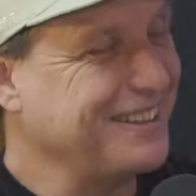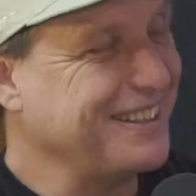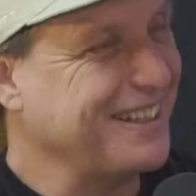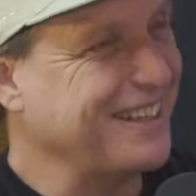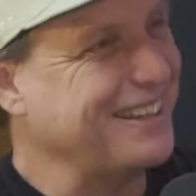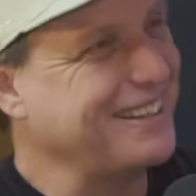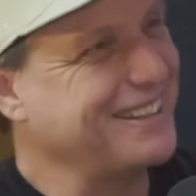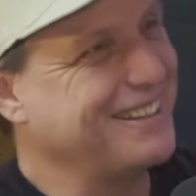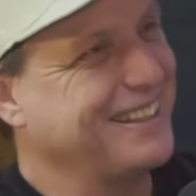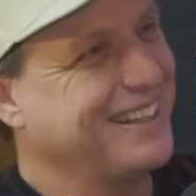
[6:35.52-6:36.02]

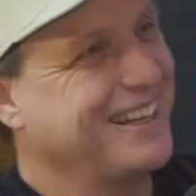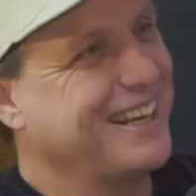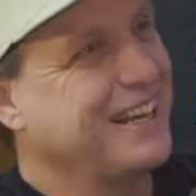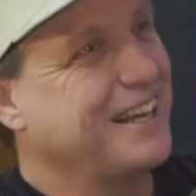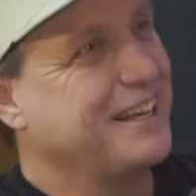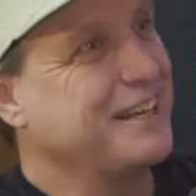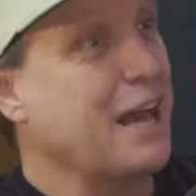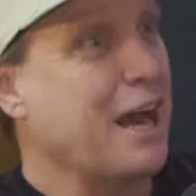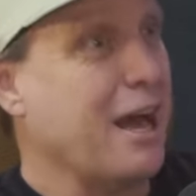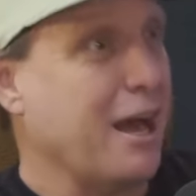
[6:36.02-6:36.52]
Okay.
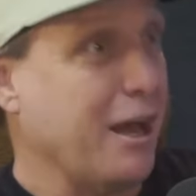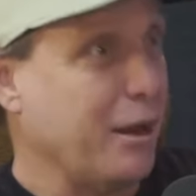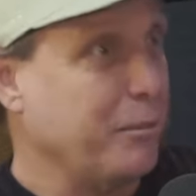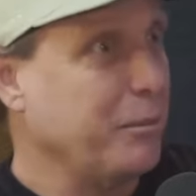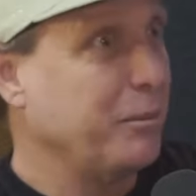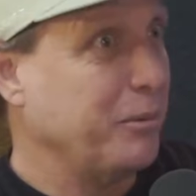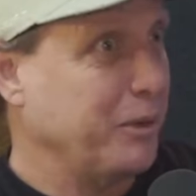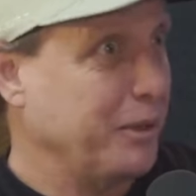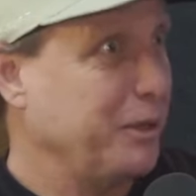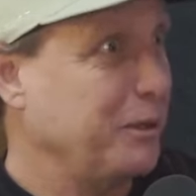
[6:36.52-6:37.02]
Yes. Yeah, I
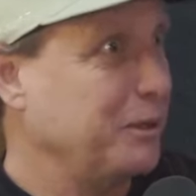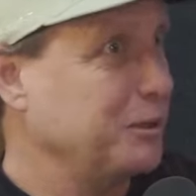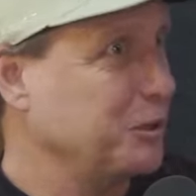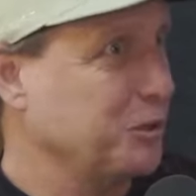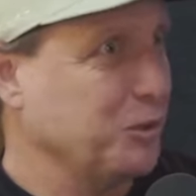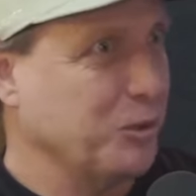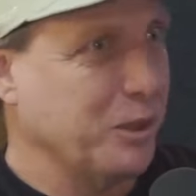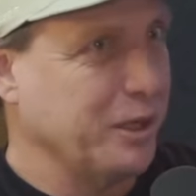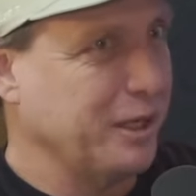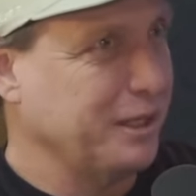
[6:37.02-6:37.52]
remember hearing
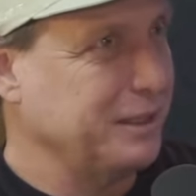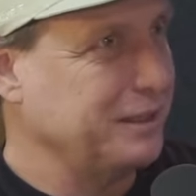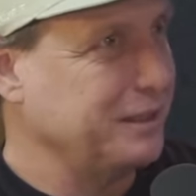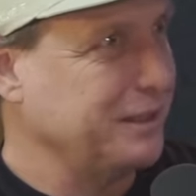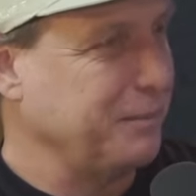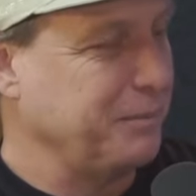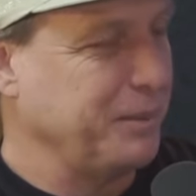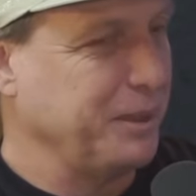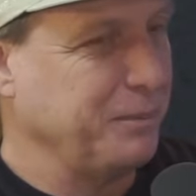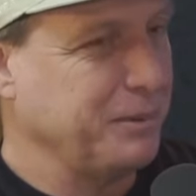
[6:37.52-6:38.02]
stories
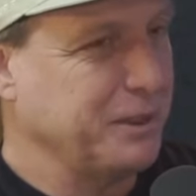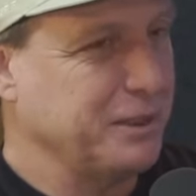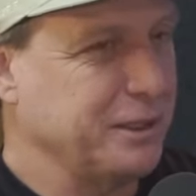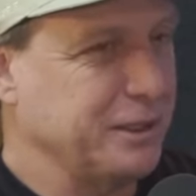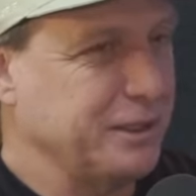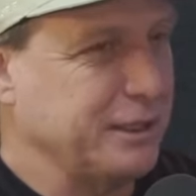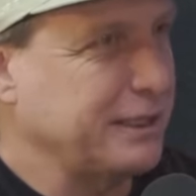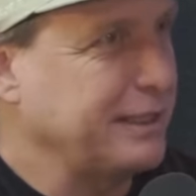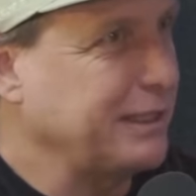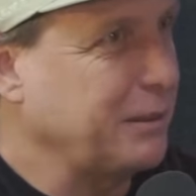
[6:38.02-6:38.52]
that people, because
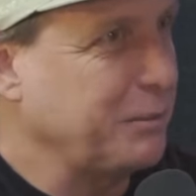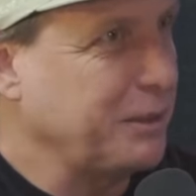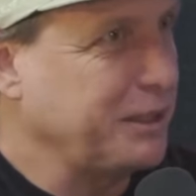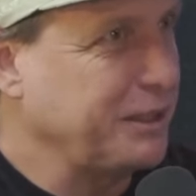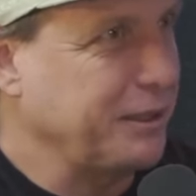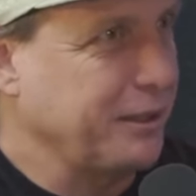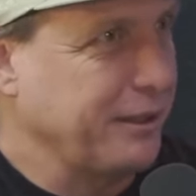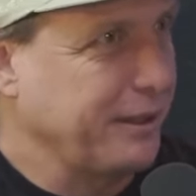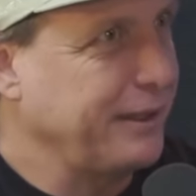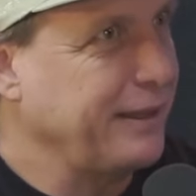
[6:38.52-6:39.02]
there's a
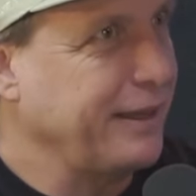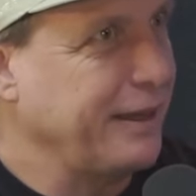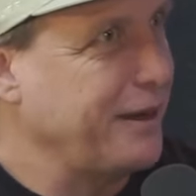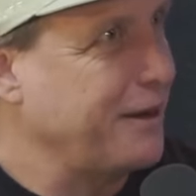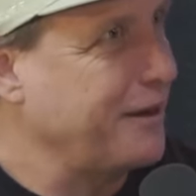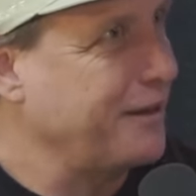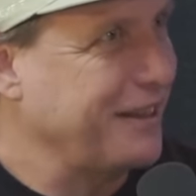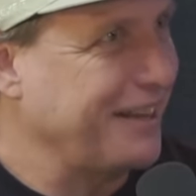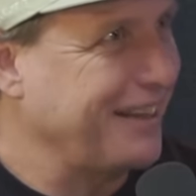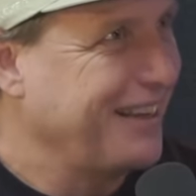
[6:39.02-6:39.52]
cemetery
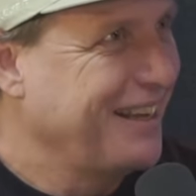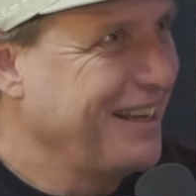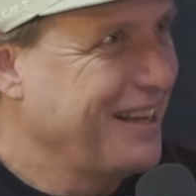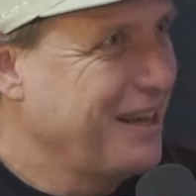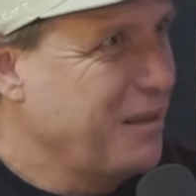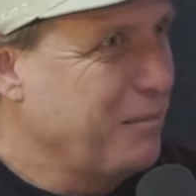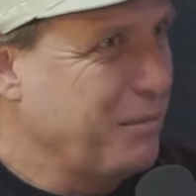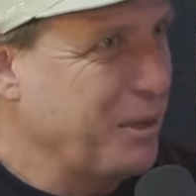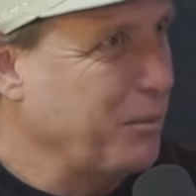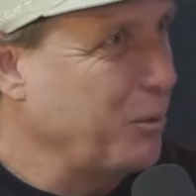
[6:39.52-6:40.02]
there, that
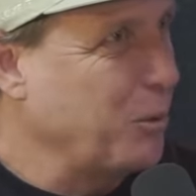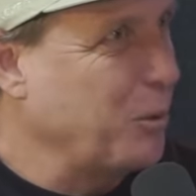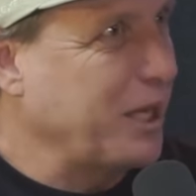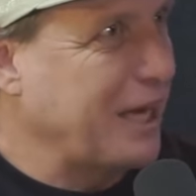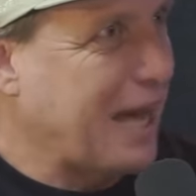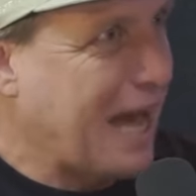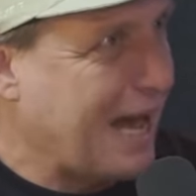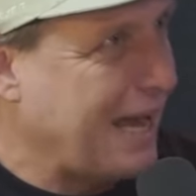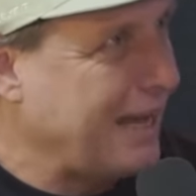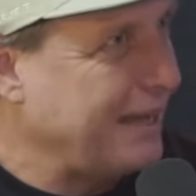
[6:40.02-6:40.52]
people
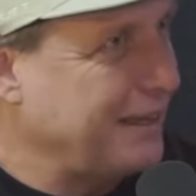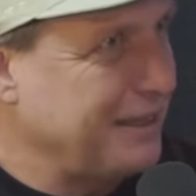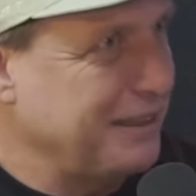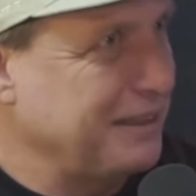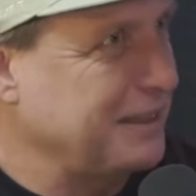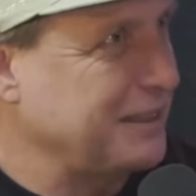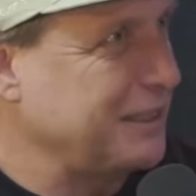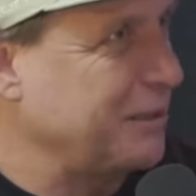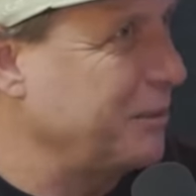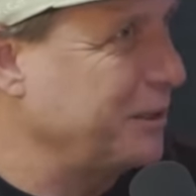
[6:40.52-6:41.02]
would hide in
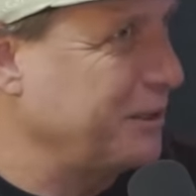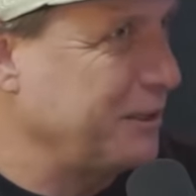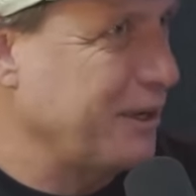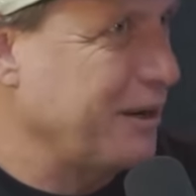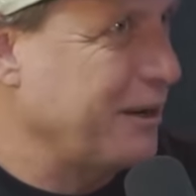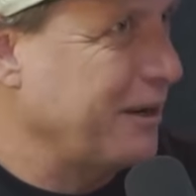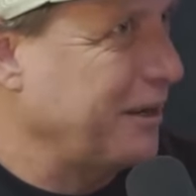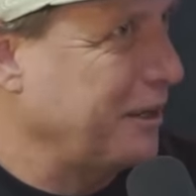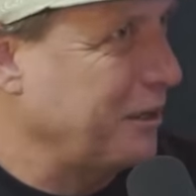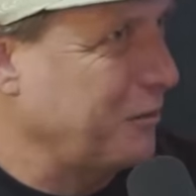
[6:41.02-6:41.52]
the
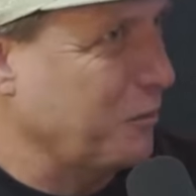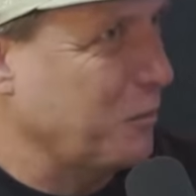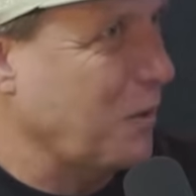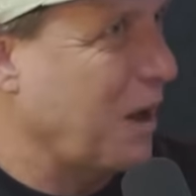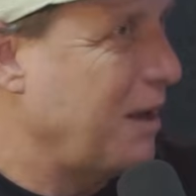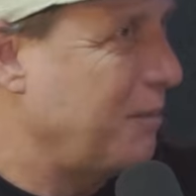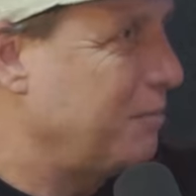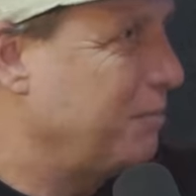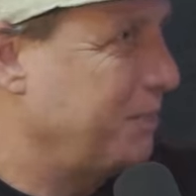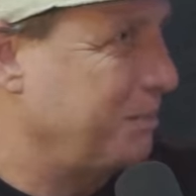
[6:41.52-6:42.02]
cemetery and
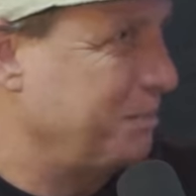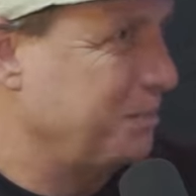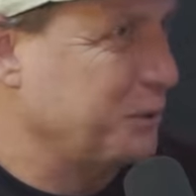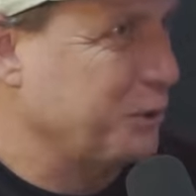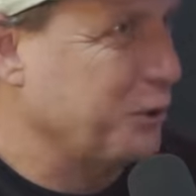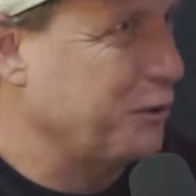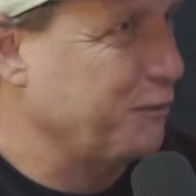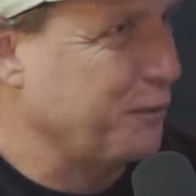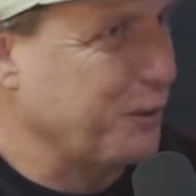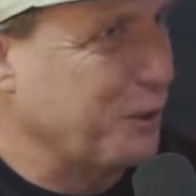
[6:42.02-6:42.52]
rob
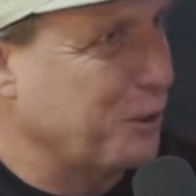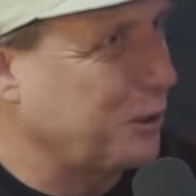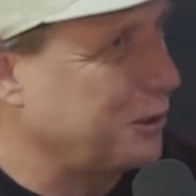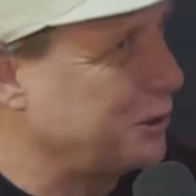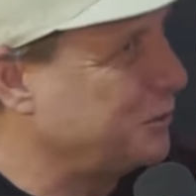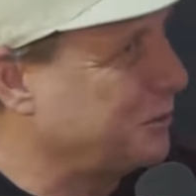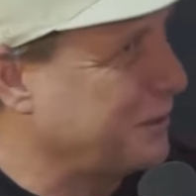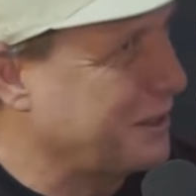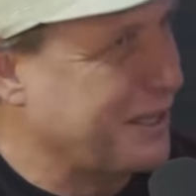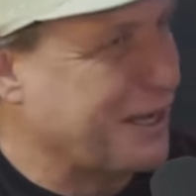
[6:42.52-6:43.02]

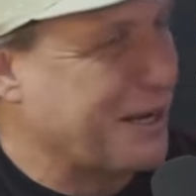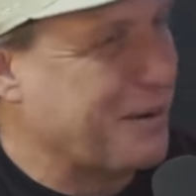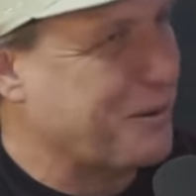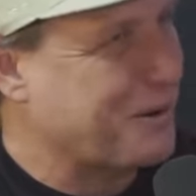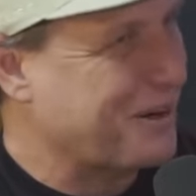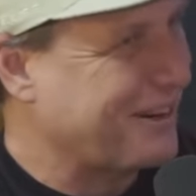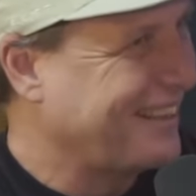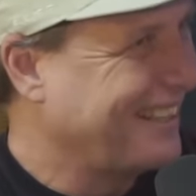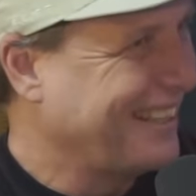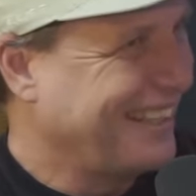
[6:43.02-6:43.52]
surfers when they
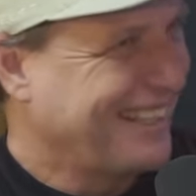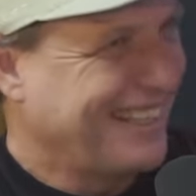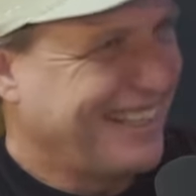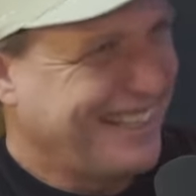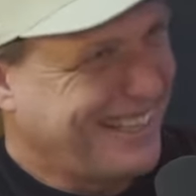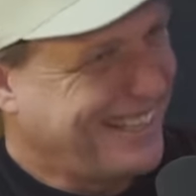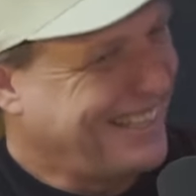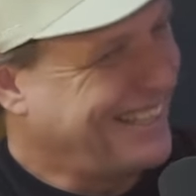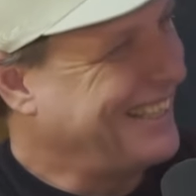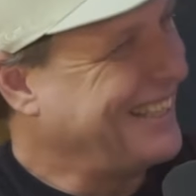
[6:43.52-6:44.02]
were.
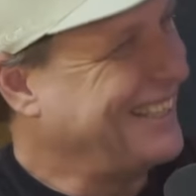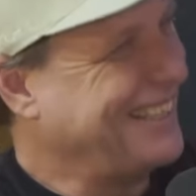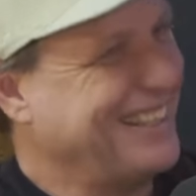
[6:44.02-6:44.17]
Yes.